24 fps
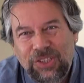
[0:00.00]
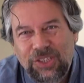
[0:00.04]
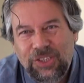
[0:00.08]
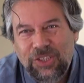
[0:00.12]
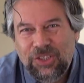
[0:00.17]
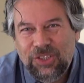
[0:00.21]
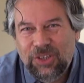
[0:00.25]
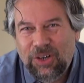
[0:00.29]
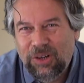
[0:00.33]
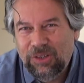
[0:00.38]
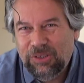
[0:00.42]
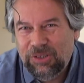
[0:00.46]
Qi
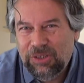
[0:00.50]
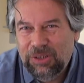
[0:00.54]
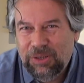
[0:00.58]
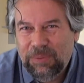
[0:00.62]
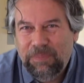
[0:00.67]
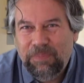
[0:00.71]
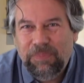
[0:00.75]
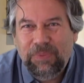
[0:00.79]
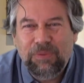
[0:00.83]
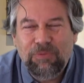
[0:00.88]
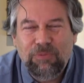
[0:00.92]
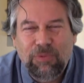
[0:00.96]

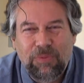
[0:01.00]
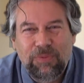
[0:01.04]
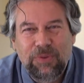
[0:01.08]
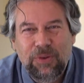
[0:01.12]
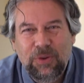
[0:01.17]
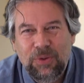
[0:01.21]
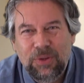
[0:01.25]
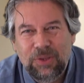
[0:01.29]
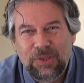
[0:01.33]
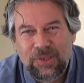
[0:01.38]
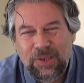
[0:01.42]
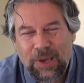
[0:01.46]
charger.
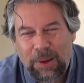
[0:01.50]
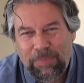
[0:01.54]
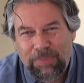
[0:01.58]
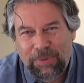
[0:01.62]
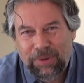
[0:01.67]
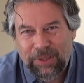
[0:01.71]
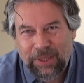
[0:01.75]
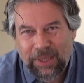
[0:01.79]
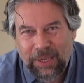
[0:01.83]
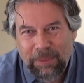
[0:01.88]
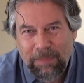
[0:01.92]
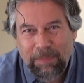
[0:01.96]
Reviewed it
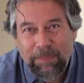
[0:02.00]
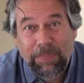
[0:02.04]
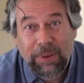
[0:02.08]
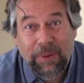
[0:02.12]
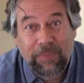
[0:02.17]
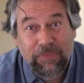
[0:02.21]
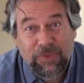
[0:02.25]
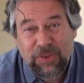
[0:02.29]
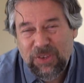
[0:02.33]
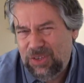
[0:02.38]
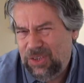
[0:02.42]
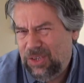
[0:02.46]
separately,
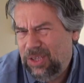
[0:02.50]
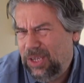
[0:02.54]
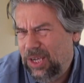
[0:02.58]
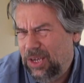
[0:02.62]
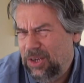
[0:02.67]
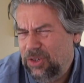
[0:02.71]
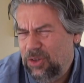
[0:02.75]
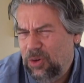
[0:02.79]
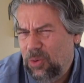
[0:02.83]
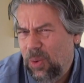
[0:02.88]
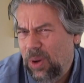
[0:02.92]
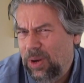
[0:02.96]
but just in
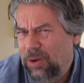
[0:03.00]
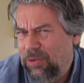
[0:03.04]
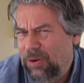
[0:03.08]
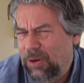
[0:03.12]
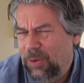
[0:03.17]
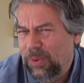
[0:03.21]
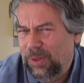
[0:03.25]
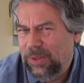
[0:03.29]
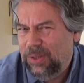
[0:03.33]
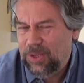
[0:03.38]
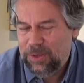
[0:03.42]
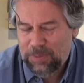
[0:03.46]
case you're wondering
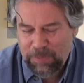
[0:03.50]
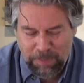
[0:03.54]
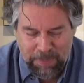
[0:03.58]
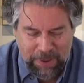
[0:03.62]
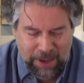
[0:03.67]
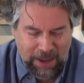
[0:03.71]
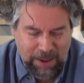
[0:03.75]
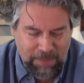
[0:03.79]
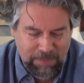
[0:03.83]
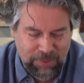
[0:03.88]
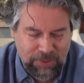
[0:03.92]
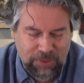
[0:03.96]
what this
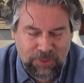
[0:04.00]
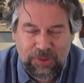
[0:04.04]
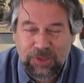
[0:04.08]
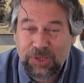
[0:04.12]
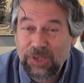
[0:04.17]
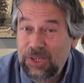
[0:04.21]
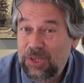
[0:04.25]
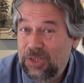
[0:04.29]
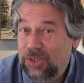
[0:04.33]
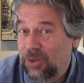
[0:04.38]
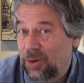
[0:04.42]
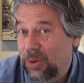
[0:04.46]
bamboo
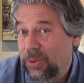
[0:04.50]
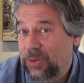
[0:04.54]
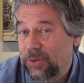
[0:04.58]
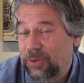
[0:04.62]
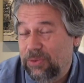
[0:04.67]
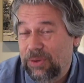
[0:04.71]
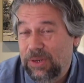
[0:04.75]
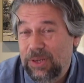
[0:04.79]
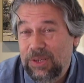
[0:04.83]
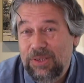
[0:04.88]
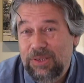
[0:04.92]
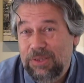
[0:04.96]
Qi
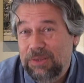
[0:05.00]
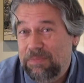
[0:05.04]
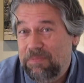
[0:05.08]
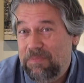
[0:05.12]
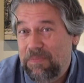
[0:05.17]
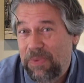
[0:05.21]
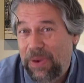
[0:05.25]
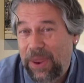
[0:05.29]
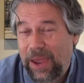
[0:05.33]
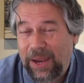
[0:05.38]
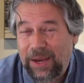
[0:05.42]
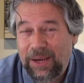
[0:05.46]
charger is,
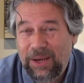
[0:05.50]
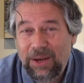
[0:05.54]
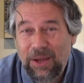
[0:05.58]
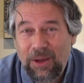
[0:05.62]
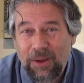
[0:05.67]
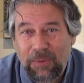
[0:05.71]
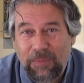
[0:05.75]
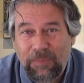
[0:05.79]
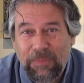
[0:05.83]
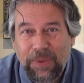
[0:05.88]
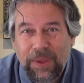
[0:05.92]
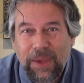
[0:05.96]
now you
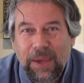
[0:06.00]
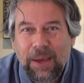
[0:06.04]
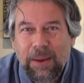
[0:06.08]
know.